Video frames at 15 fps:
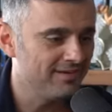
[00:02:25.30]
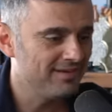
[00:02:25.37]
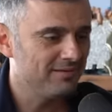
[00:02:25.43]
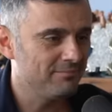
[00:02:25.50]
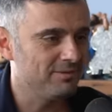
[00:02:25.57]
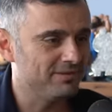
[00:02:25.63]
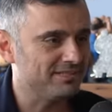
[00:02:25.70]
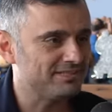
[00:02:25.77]

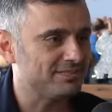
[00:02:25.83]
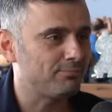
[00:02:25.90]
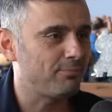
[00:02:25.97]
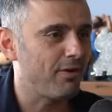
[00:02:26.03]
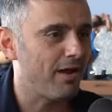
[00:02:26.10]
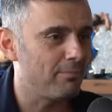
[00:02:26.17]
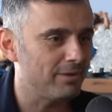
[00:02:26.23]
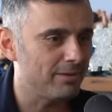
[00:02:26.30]
but this is
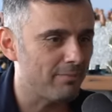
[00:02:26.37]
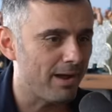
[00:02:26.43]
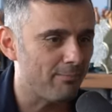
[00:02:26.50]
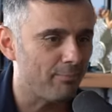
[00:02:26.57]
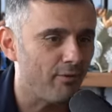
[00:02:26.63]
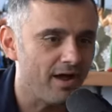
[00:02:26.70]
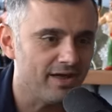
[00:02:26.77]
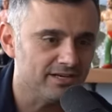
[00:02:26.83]
probably my
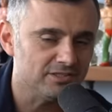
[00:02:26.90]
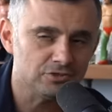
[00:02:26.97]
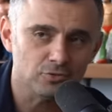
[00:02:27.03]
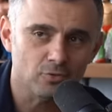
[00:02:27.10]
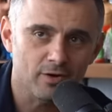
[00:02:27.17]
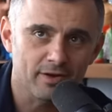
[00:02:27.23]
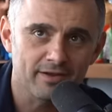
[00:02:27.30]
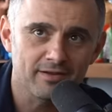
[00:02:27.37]
pride and
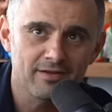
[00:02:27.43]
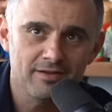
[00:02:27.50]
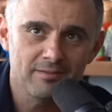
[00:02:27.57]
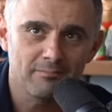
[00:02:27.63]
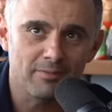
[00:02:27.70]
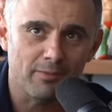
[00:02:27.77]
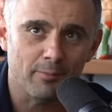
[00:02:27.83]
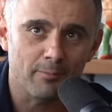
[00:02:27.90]
joy,
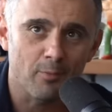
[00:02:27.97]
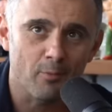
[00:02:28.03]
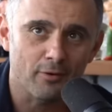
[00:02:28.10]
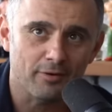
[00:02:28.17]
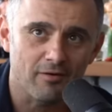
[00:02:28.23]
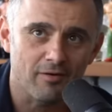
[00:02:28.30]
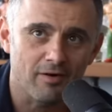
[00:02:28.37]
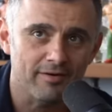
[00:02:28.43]
my
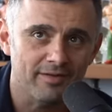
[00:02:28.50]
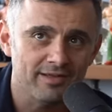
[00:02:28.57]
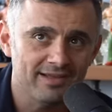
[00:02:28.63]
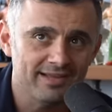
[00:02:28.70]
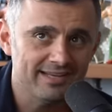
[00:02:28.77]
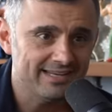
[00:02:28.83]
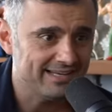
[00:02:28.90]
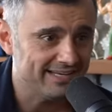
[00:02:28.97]
report card.
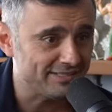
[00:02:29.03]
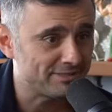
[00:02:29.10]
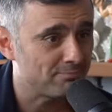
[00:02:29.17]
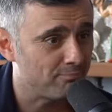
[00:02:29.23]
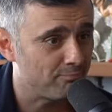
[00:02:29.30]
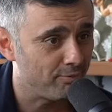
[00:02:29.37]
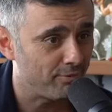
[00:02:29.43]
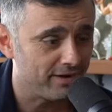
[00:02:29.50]
It's
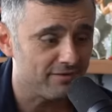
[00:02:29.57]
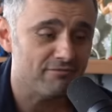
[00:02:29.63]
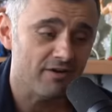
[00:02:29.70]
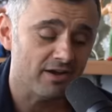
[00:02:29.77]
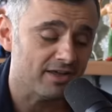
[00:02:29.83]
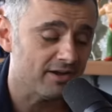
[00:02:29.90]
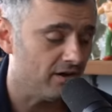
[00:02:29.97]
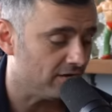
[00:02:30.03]
pretty
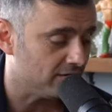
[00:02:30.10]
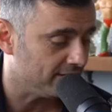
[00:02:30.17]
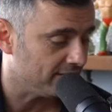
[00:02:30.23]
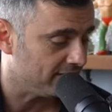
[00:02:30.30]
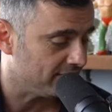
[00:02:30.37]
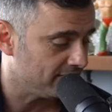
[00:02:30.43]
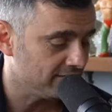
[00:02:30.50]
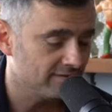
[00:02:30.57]
fucking ugly.
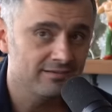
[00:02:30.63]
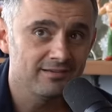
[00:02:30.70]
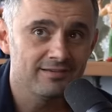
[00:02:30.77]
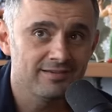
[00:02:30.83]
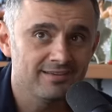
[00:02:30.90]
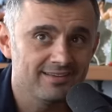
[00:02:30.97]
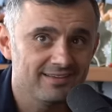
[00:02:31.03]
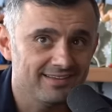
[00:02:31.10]

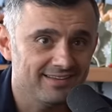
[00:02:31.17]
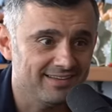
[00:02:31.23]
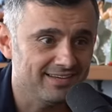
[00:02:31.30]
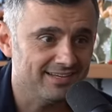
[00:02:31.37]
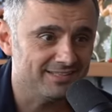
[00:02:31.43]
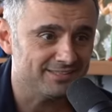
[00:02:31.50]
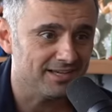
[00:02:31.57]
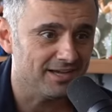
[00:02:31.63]
It
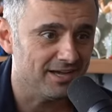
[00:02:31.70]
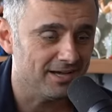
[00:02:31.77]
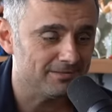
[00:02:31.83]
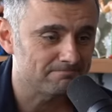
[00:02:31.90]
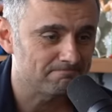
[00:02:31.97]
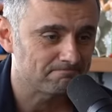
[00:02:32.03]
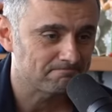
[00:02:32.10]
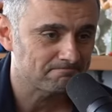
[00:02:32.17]
is. Uh,
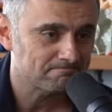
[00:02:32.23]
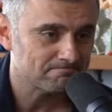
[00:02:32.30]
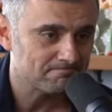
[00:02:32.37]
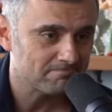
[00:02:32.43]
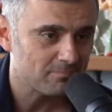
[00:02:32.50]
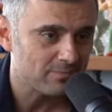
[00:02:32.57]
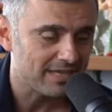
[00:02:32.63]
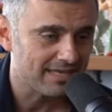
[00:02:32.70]

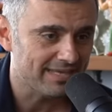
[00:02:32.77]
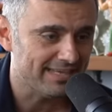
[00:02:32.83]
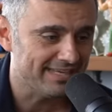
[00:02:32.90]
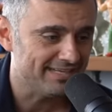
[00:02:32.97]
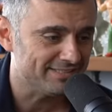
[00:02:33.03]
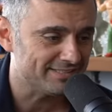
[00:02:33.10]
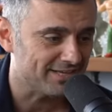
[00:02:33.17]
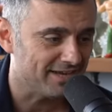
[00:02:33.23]
it
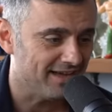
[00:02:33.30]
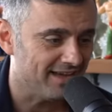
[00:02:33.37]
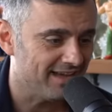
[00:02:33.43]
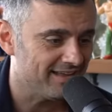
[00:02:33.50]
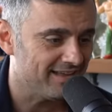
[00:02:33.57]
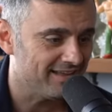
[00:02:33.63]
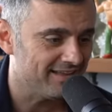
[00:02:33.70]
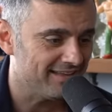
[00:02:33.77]
is. Uh,
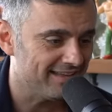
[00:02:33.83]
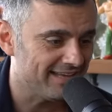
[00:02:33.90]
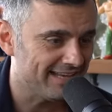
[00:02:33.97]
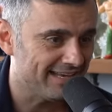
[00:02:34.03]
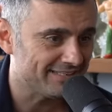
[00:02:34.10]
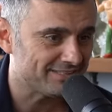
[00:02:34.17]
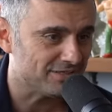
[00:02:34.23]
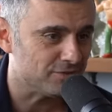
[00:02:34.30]

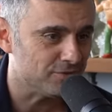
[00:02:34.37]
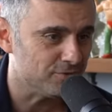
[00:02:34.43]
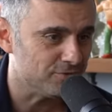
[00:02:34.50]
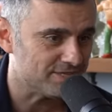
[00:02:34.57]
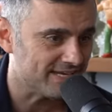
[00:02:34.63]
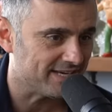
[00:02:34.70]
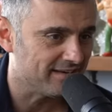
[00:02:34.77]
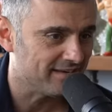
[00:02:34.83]
it's a
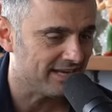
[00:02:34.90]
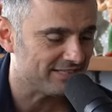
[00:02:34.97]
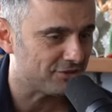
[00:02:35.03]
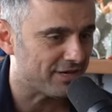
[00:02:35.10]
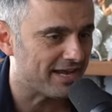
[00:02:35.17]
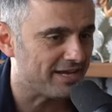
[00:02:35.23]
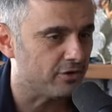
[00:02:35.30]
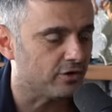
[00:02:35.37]
doozy. As you're
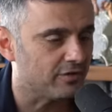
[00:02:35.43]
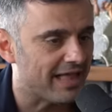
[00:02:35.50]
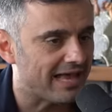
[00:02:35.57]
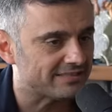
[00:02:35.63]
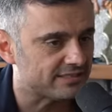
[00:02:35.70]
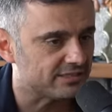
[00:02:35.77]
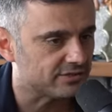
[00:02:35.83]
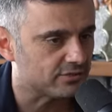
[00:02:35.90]
getting your
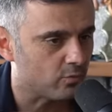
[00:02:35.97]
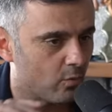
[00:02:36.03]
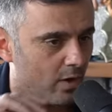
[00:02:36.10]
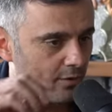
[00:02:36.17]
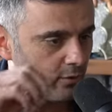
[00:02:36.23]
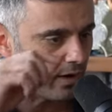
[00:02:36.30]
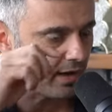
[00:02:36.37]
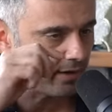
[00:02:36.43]
glasses, why
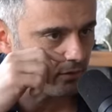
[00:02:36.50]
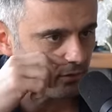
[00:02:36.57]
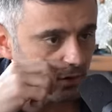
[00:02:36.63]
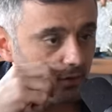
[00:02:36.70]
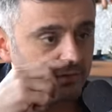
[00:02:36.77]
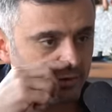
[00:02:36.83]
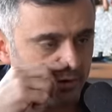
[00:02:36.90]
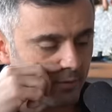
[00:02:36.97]
don't I? Oh,
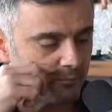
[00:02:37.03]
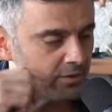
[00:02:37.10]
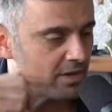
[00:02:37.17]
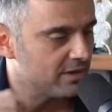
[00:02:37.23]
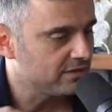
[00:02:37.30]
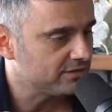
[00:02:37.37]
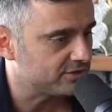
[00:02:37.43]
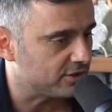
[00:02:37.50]
there you go.
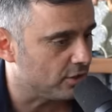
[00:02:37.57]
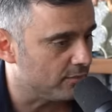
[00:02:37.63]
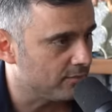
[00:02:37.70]
No, no, so, I've, got,